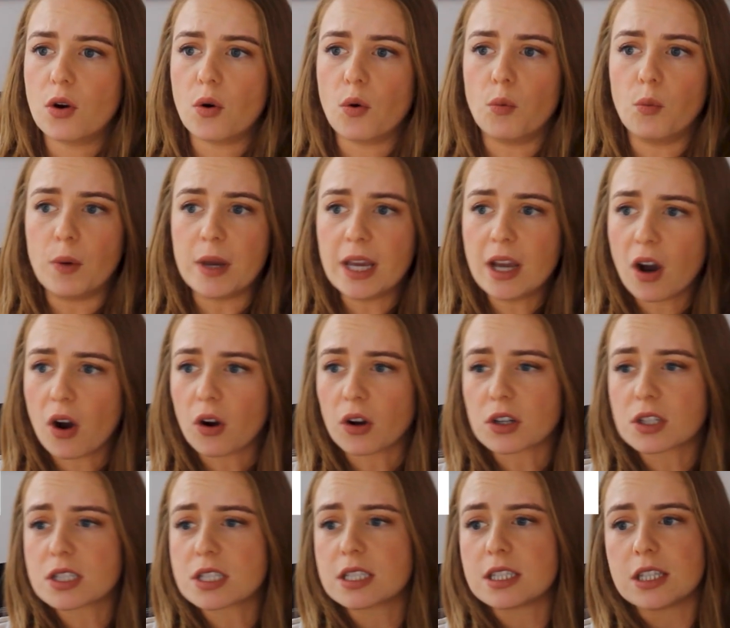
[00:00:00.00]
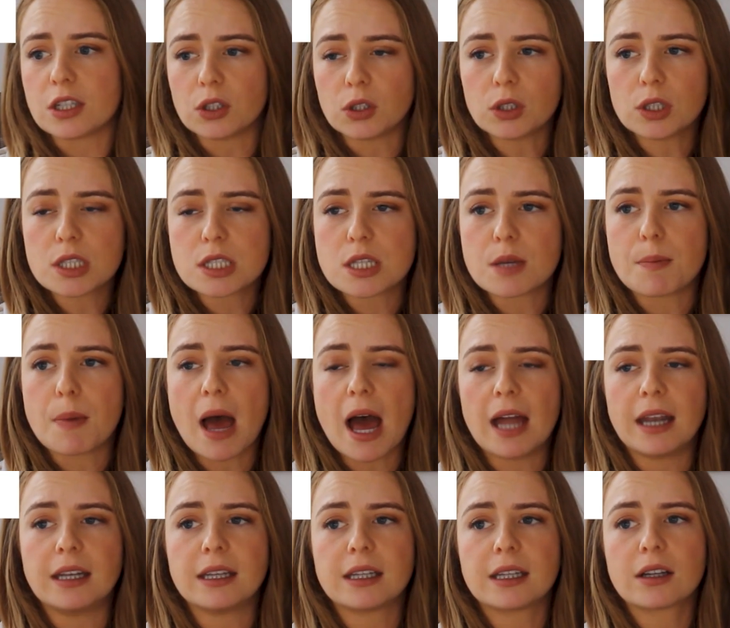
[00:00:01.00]
We are still
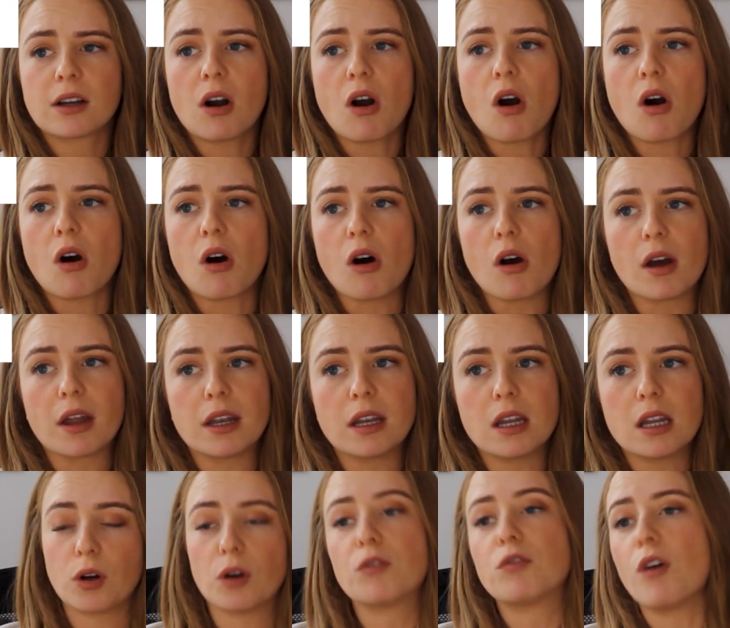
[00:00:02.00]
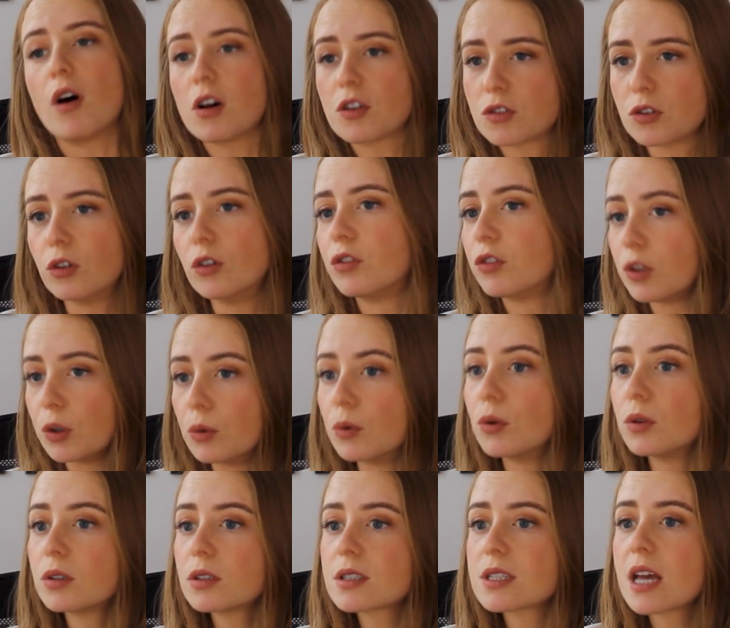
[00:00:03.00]
depending on fossil
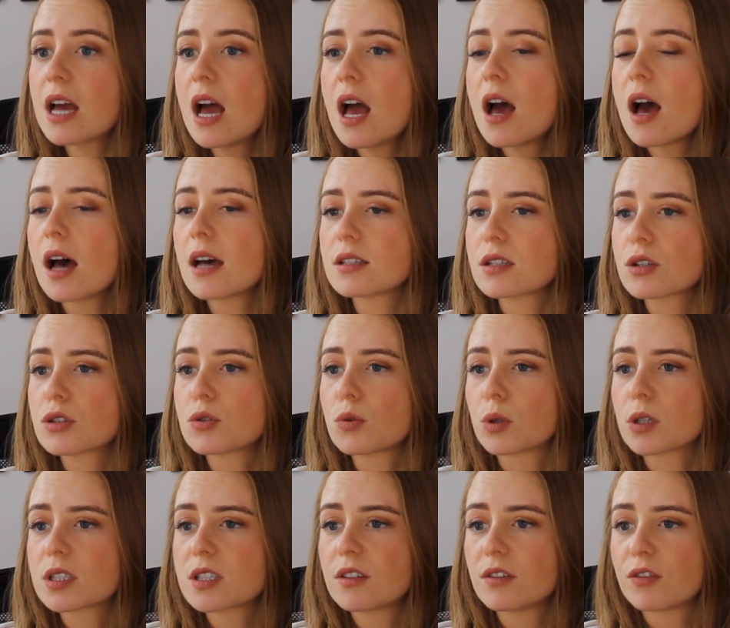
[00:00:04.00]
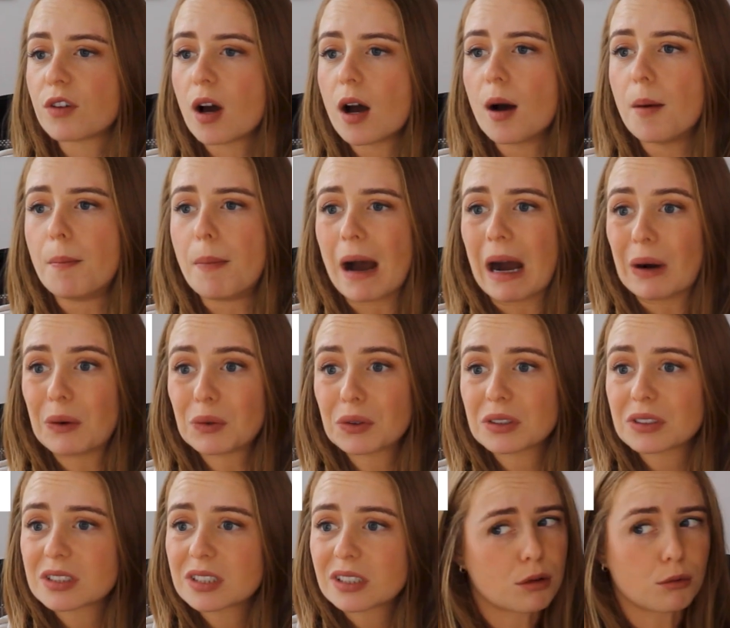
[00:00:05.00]
fuels as a source of
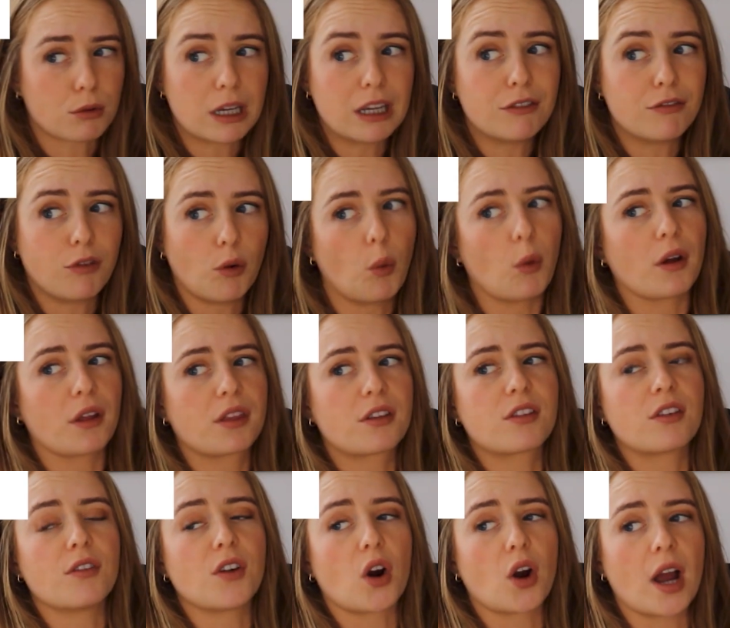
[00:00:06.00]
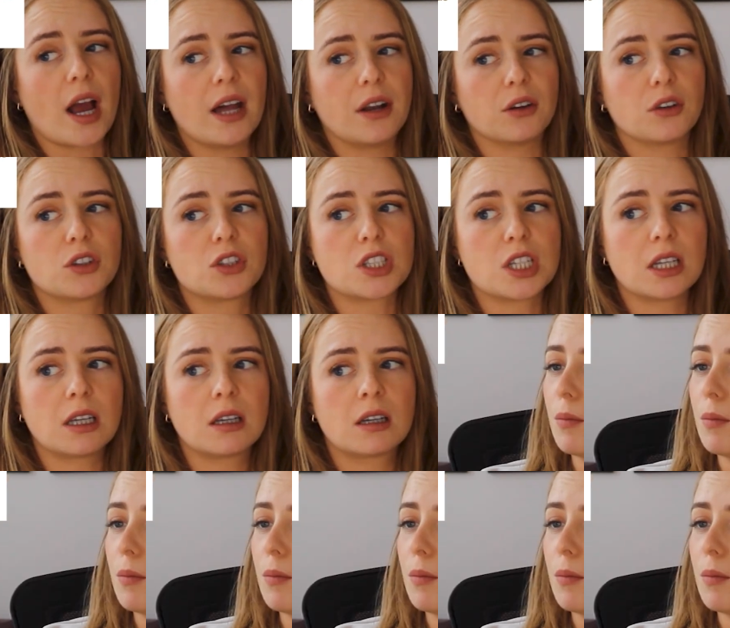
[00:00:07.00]
about 3/4 of our energy,